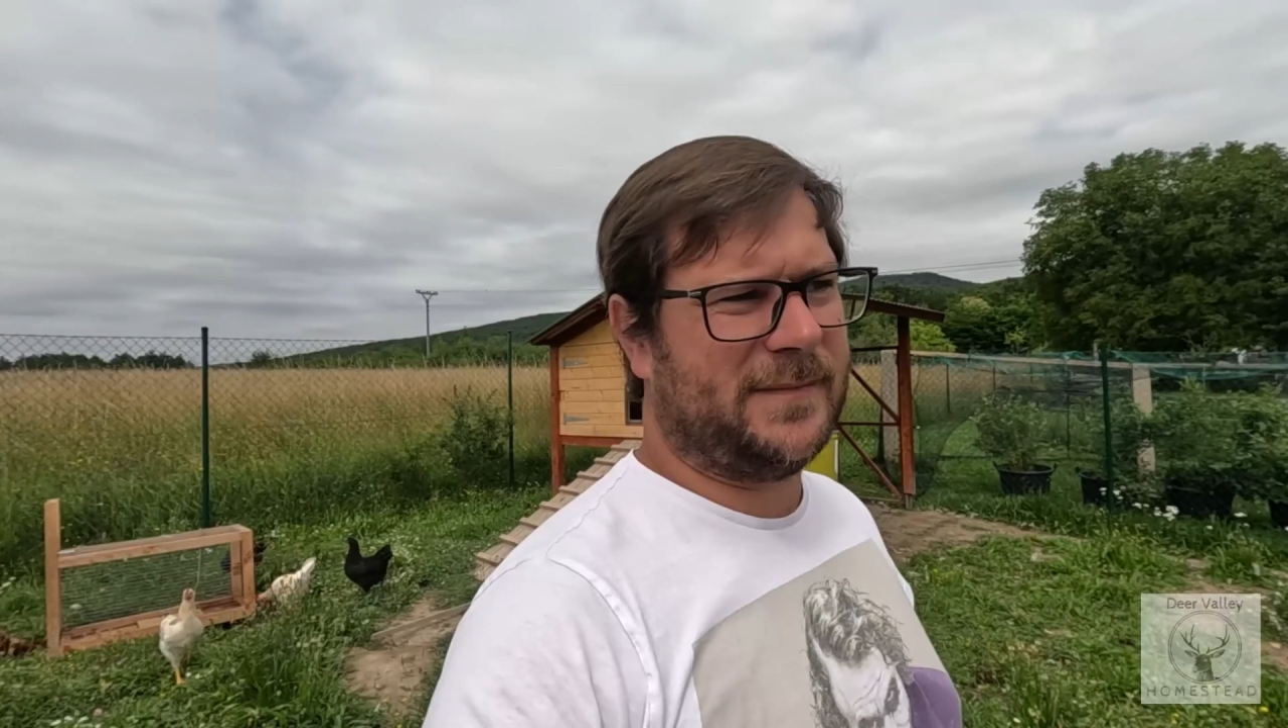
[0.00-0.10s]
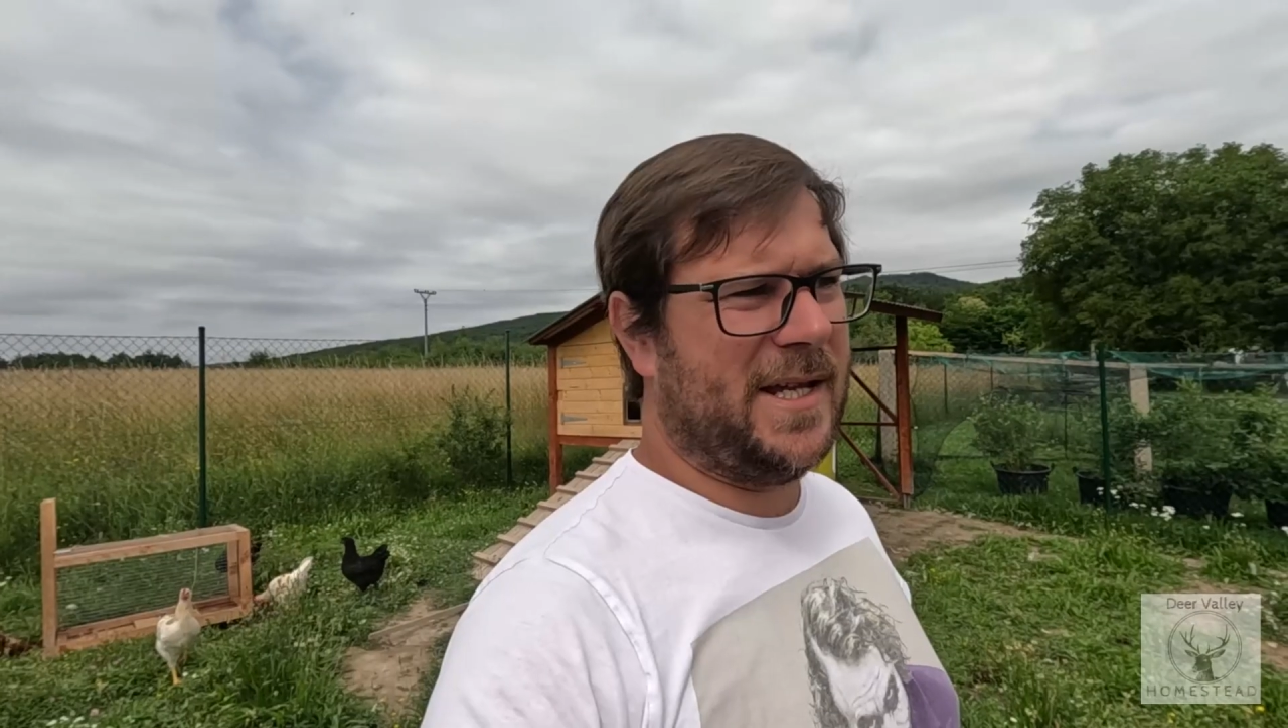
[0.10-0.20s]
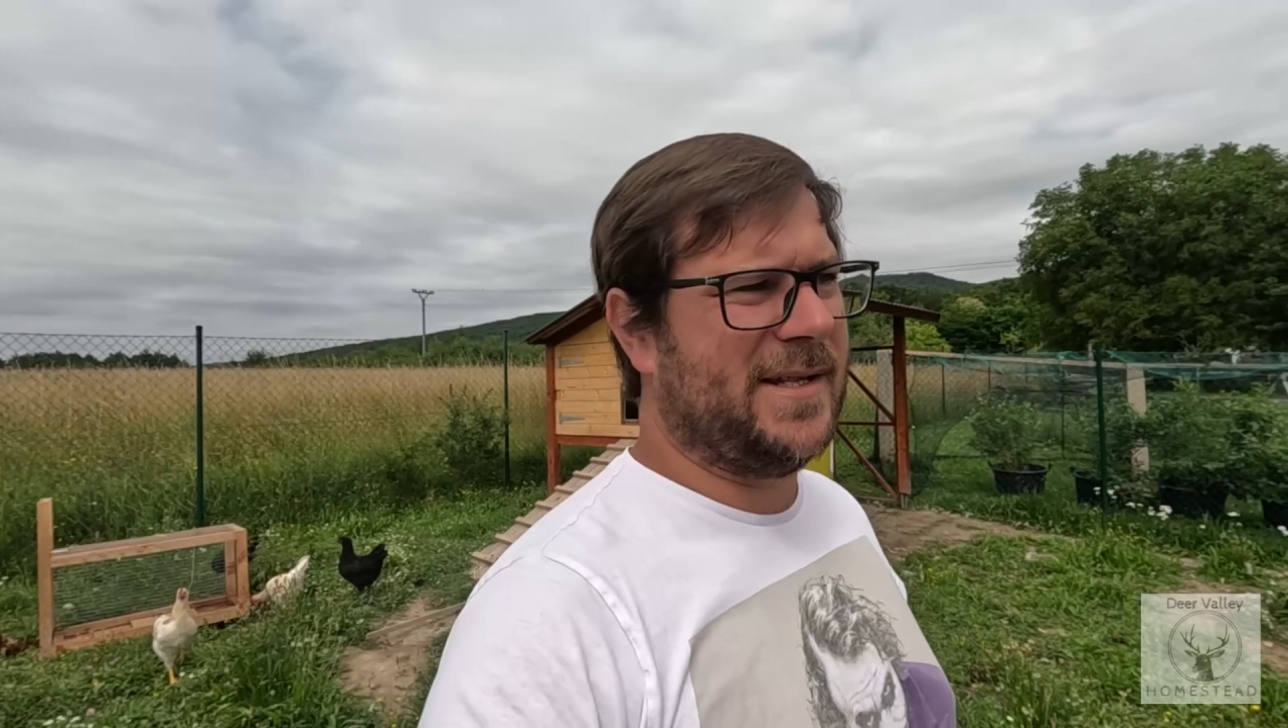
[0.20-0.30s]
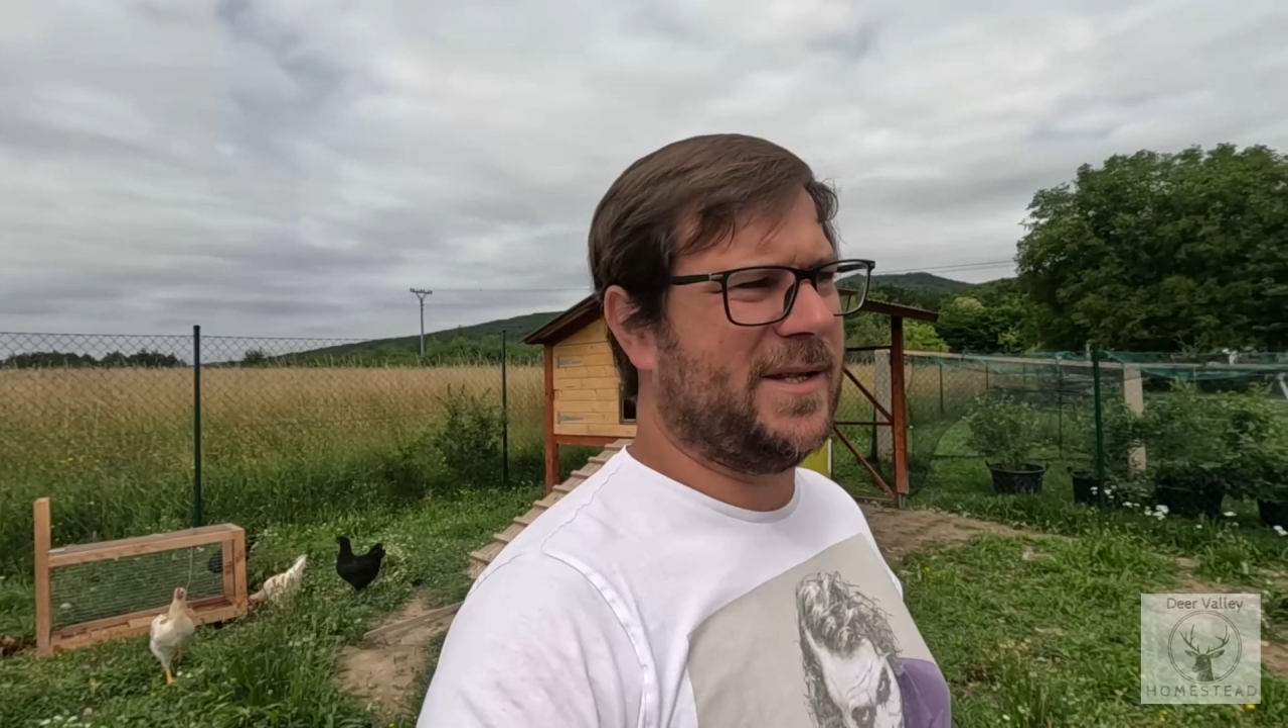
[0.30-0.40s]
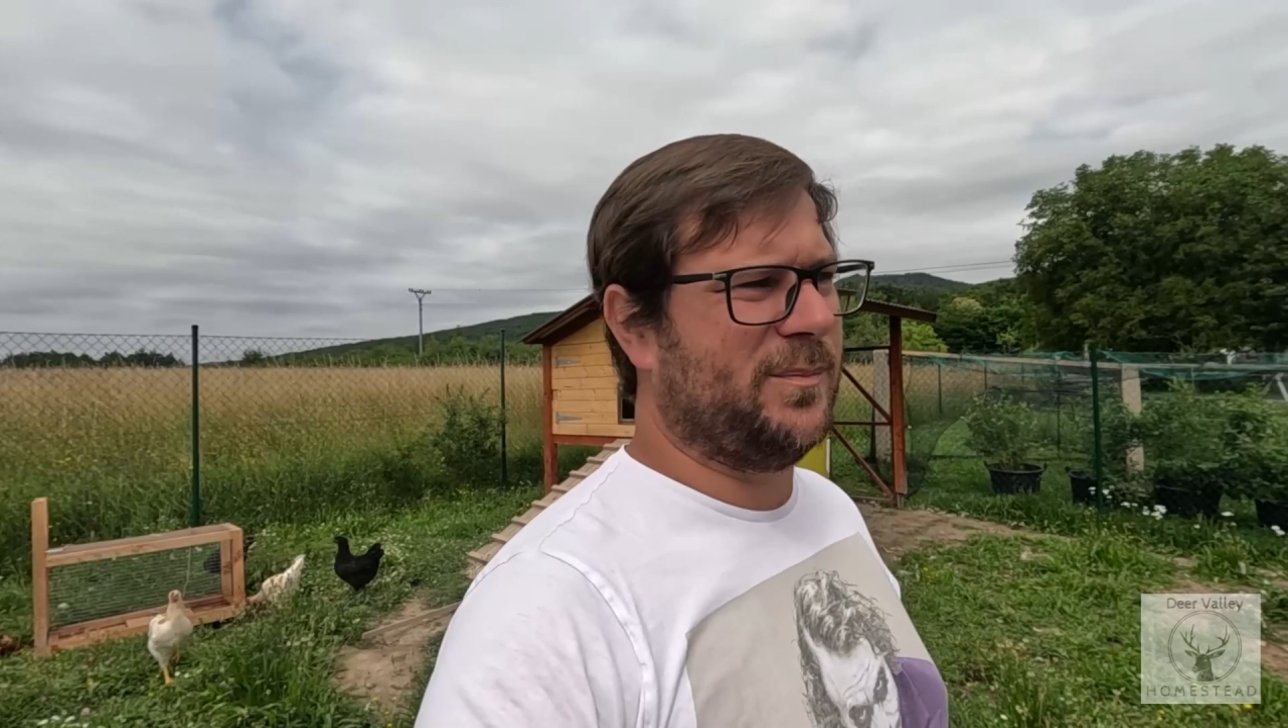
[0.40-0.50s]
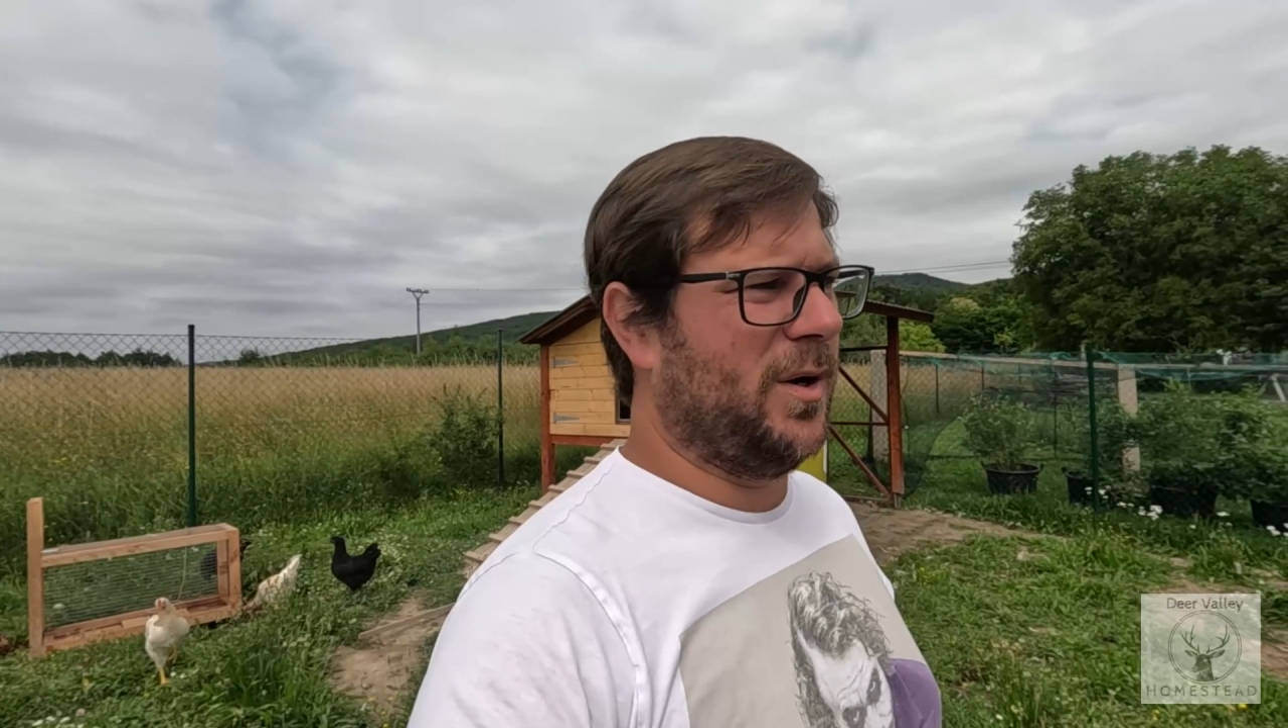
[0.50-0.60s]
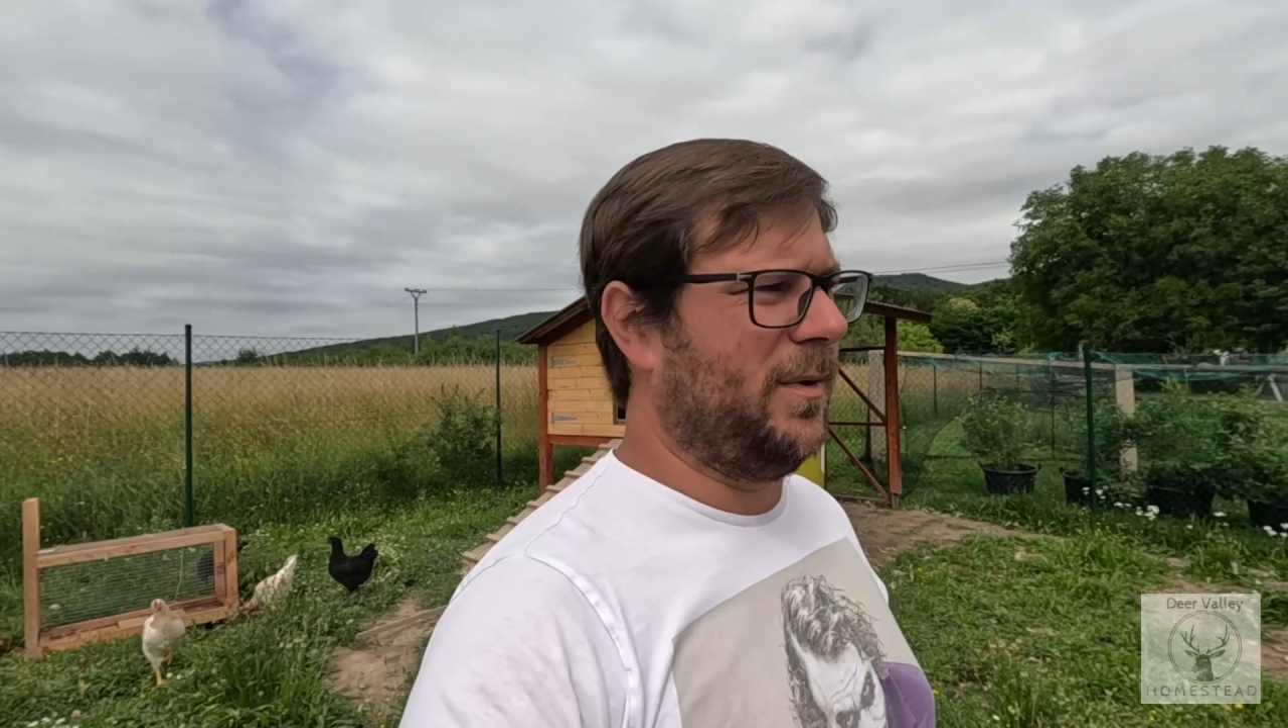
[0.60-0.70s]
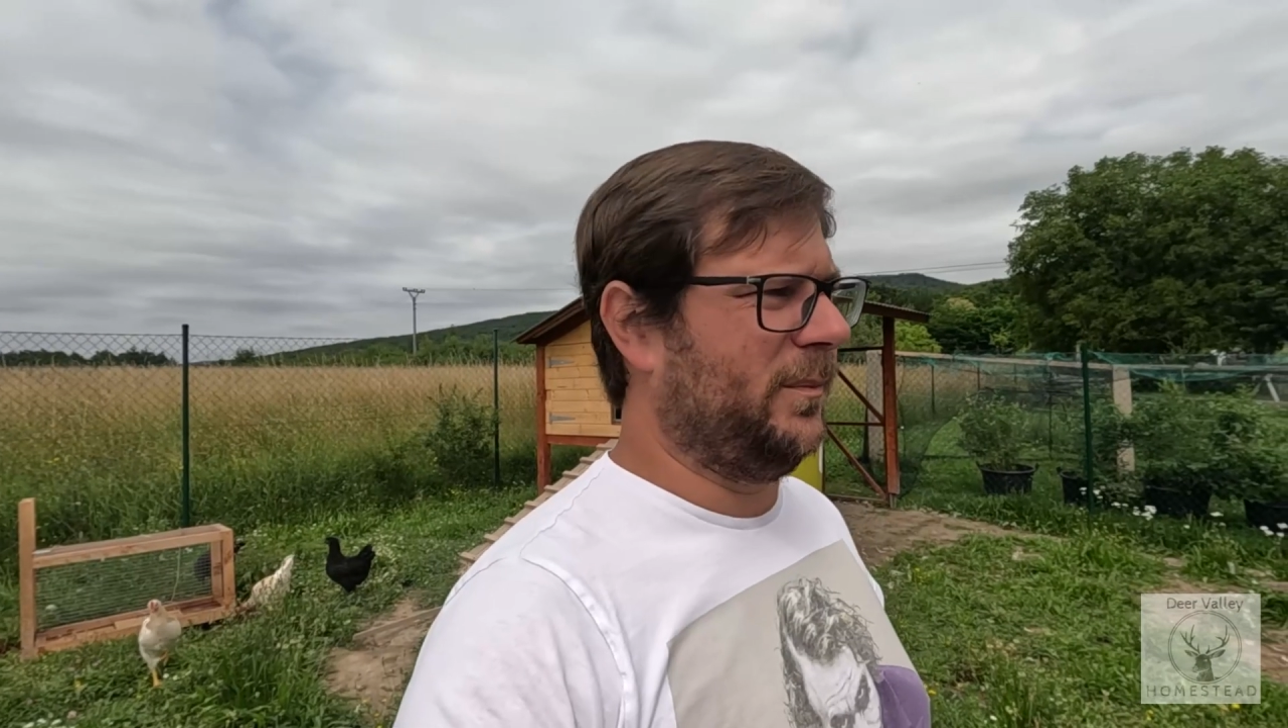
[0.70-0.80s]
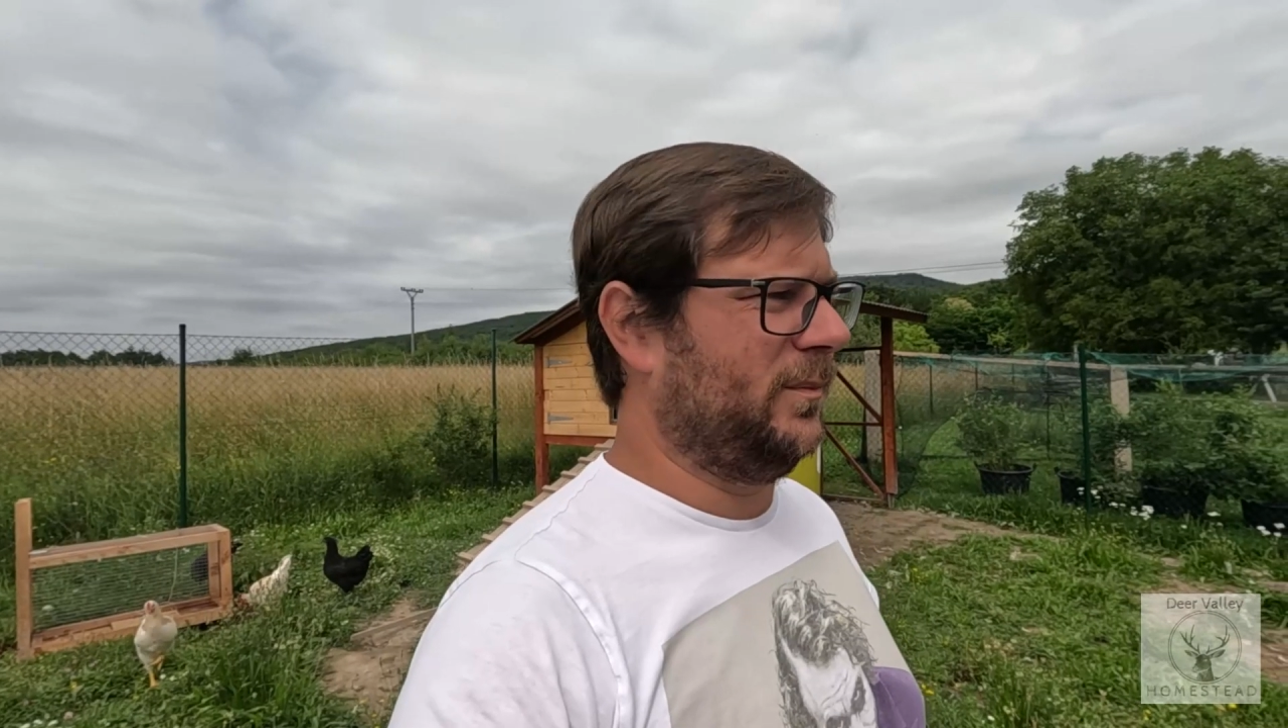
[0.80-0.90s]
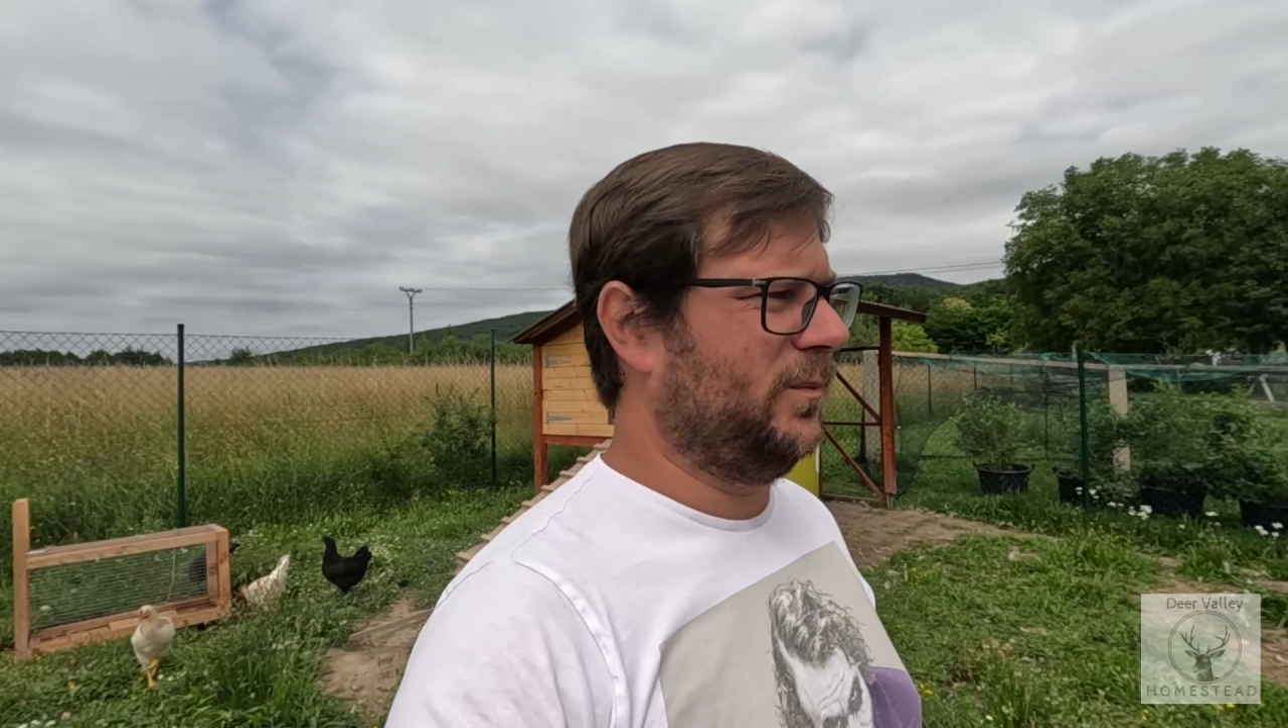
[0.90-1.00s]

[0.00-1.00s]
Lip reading: Here's the problem.